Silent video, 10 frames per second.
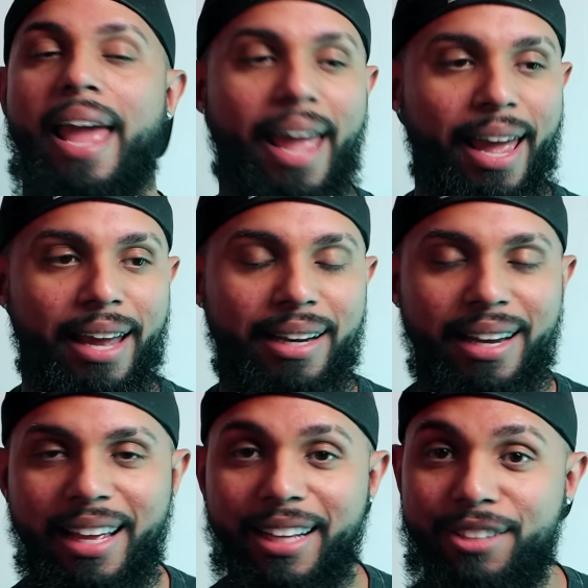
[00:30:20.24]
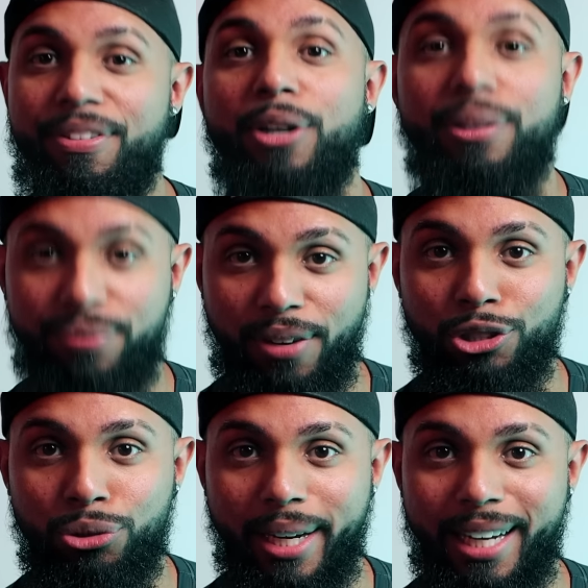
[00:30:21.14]
and it's very
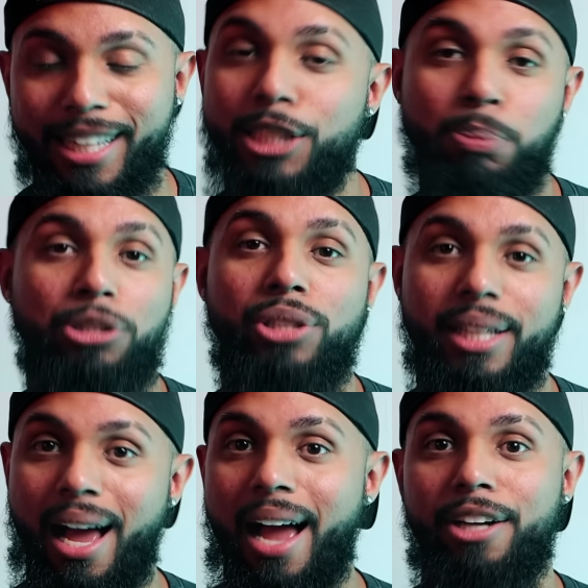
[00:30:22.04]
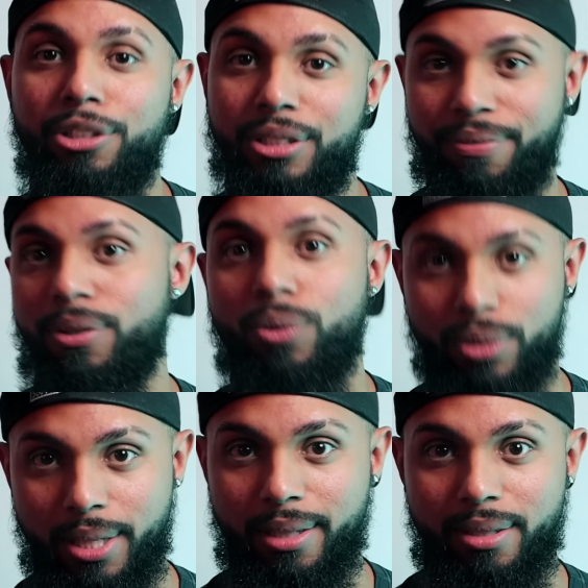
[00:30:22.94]
frustrating, especially at higher
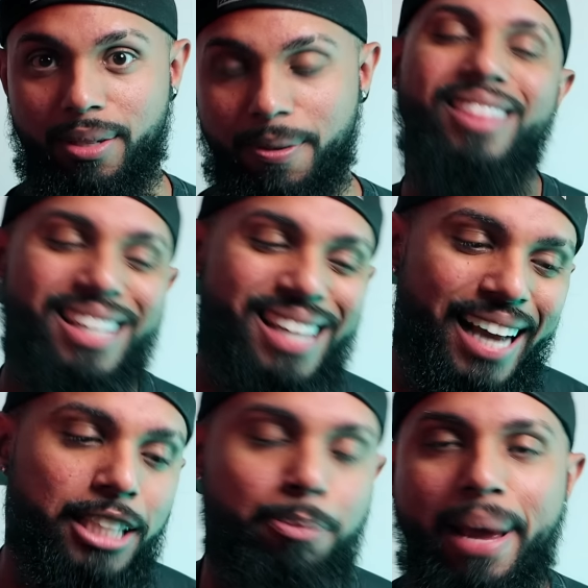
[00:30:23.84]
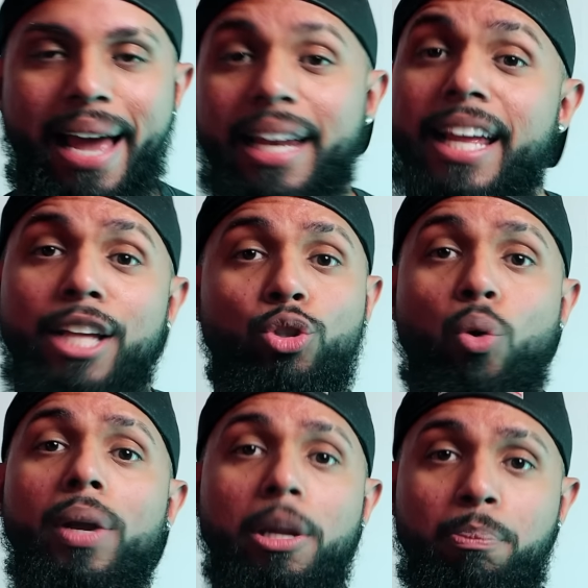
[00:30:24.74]
difficulties. The next bad is
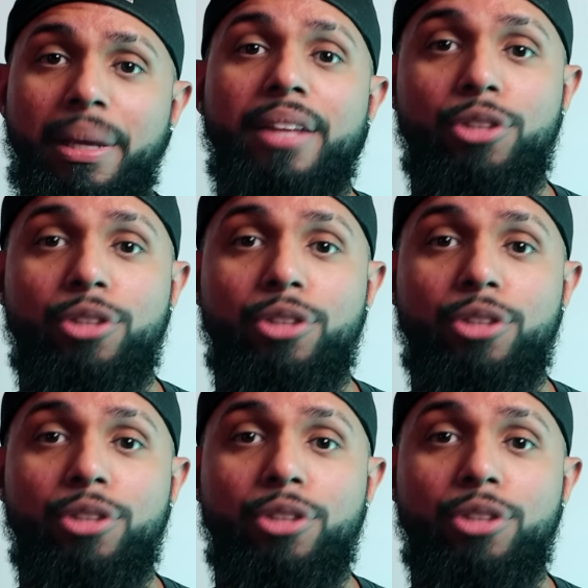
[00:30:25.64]
going to be